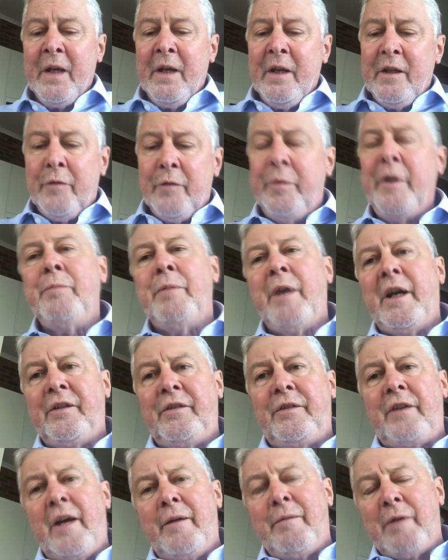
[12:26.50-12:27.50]
the big banks
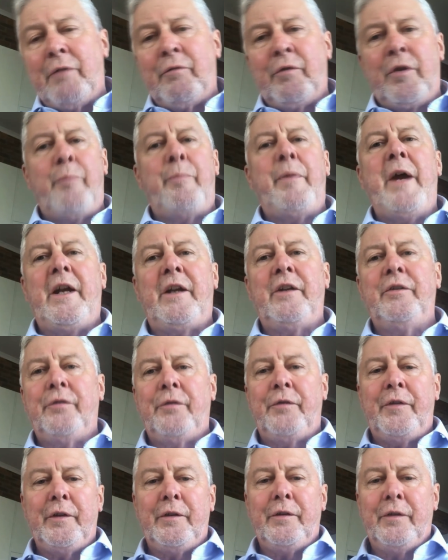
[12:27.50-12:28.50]
came out with a package
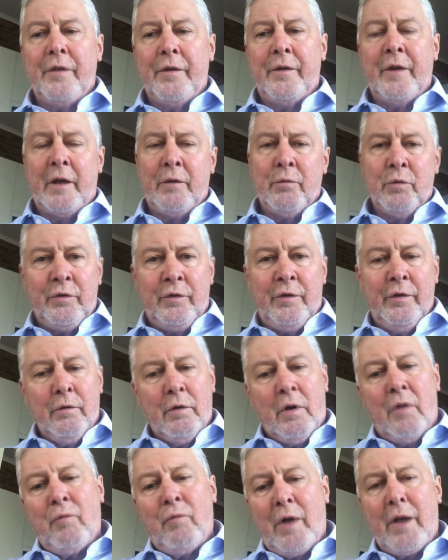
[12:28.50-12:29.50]
of things that they would
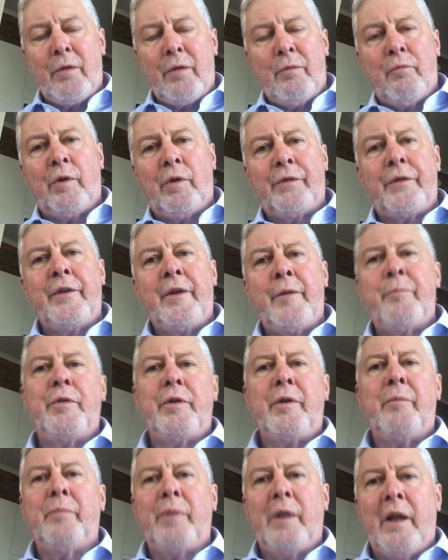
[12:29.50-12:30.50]
do. And one of them was that they put
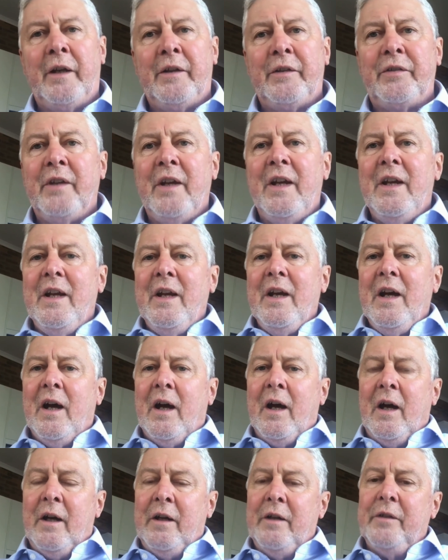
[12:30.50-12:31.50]
in place
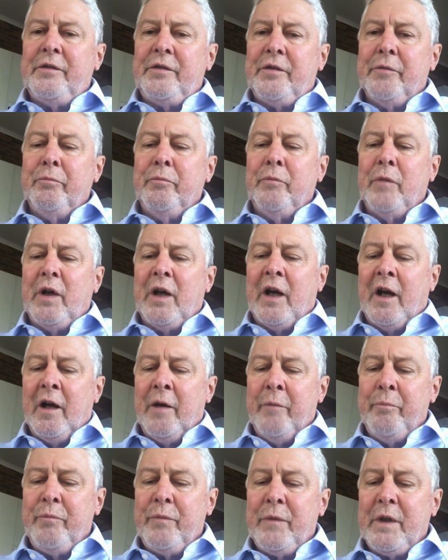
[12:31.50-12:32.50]
uh, some
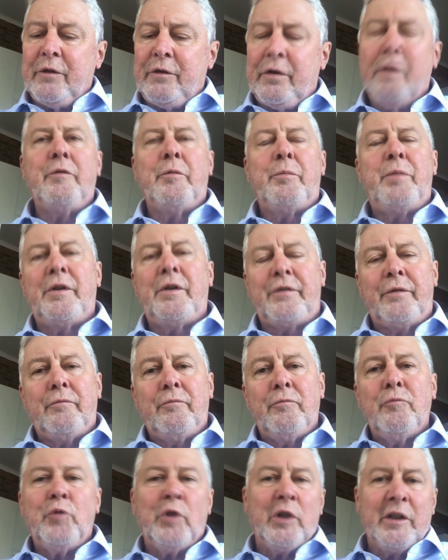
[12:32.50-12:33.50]
uh, term deposit
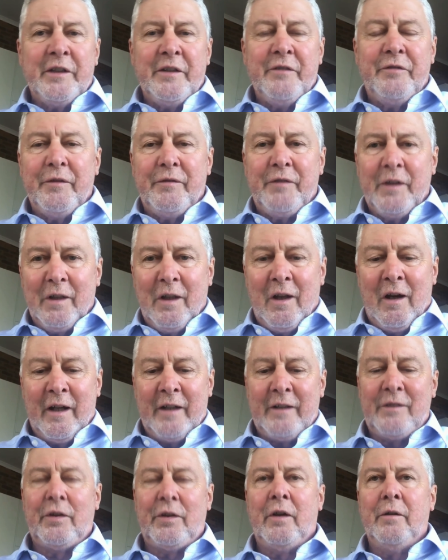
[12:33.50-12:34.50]
relief, if you
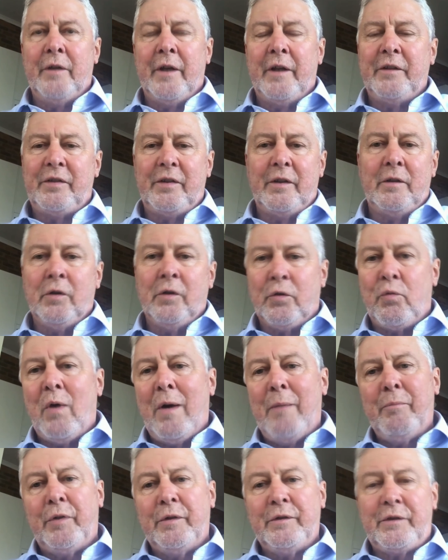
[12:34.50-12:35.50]
like. So they said, look,
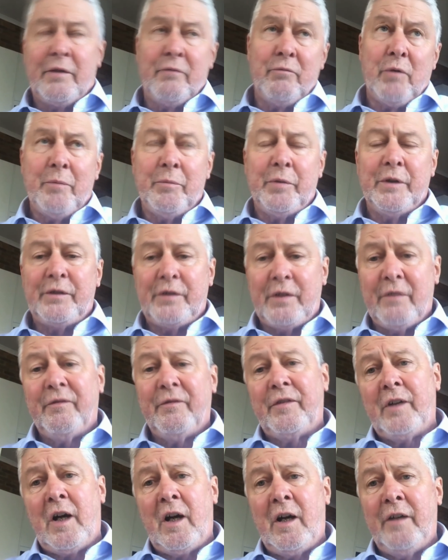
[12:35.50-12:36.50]
1.7,
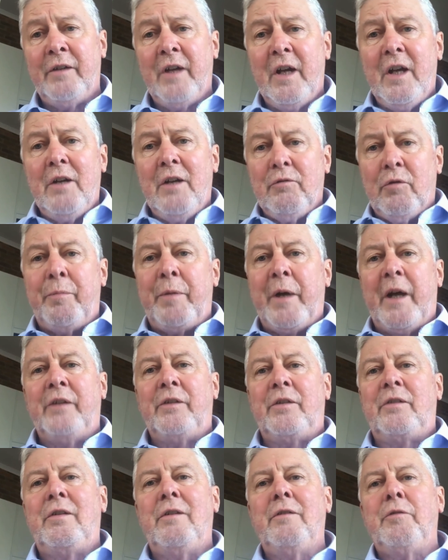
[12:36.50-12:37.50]
1.75 will pay
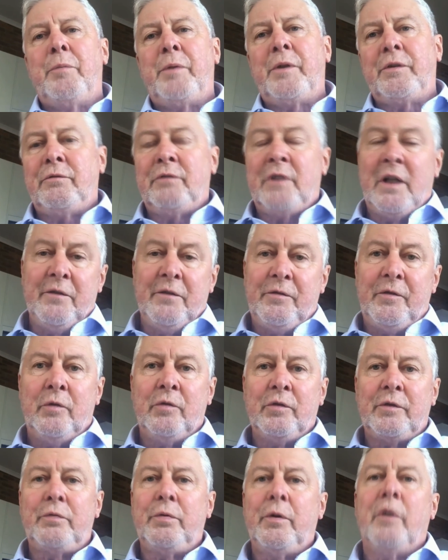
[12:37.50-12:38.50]
as a term deposit rate
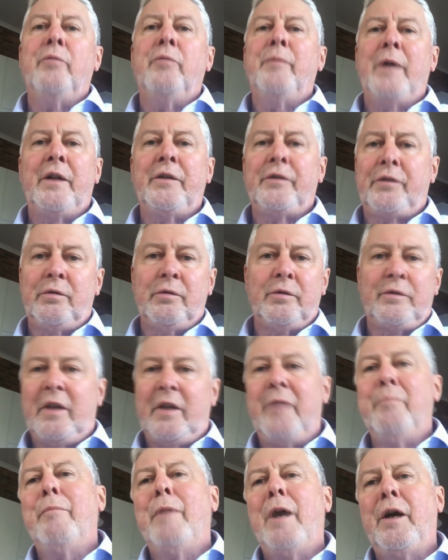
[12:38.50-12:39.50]
for 12 months or
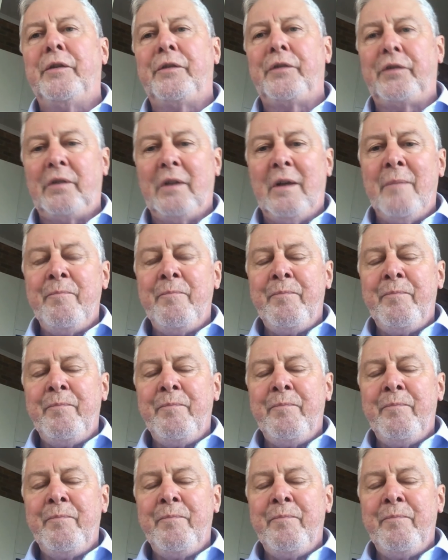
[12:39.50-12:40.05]
10 months.